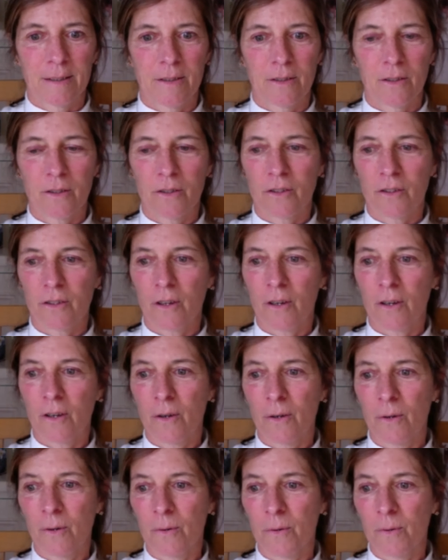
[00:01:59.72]

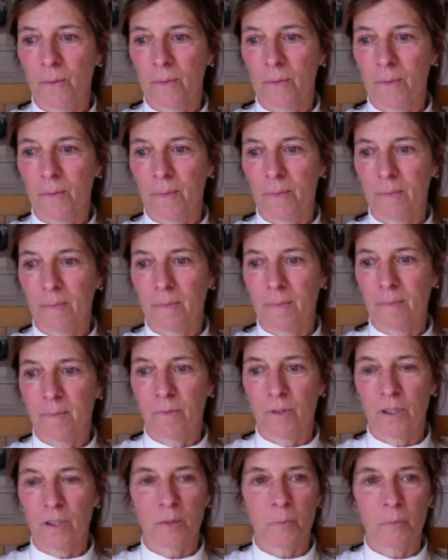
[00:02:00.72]
So
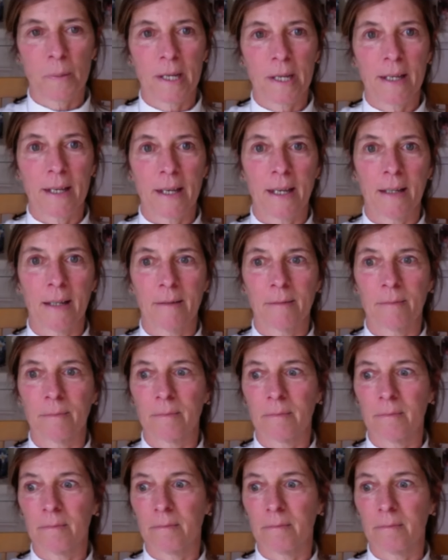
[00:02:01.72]
I'm just picking